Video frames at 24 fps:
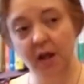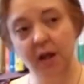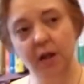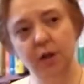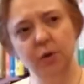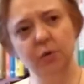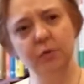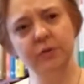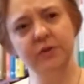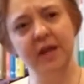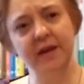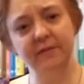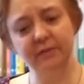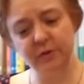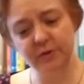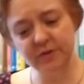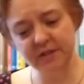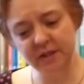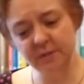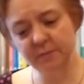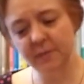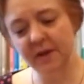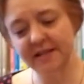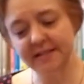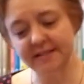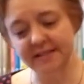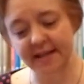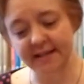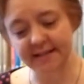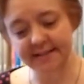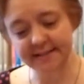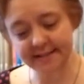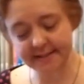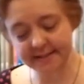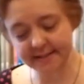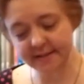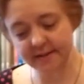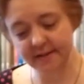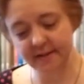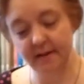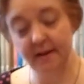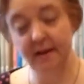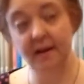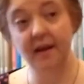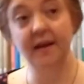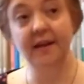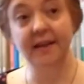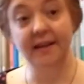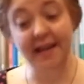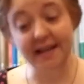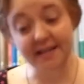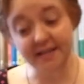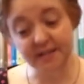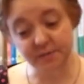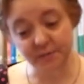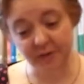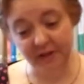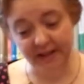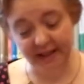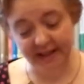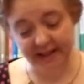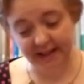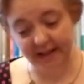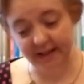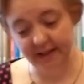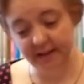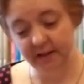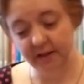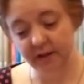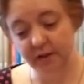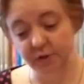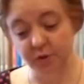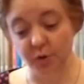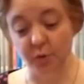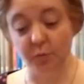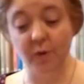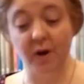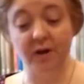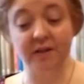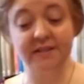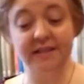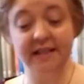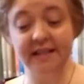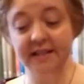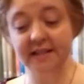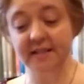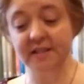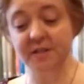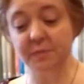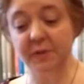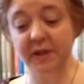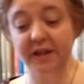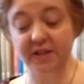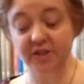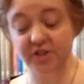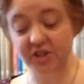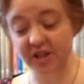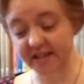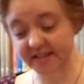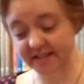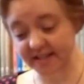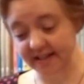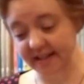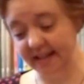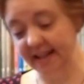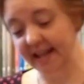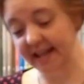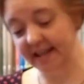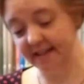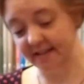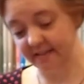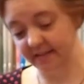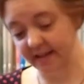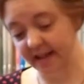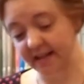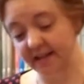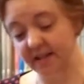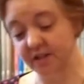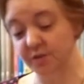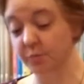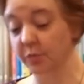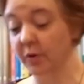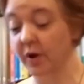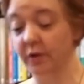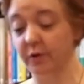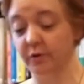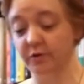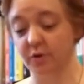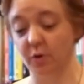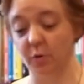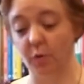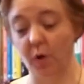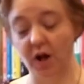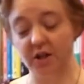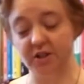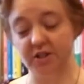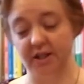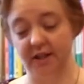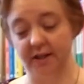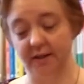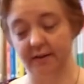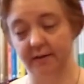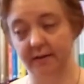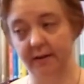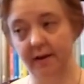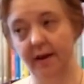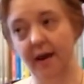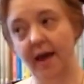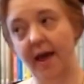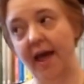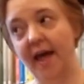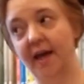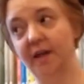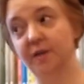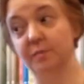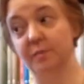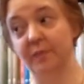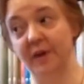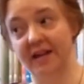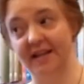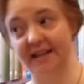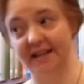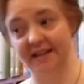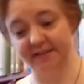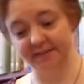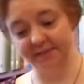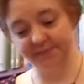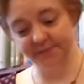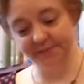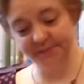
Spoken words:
"Luz, have you seen my sons?" "Yes, my lady. Don Martin is playing chess in the inn, and his brothers are watching and betting."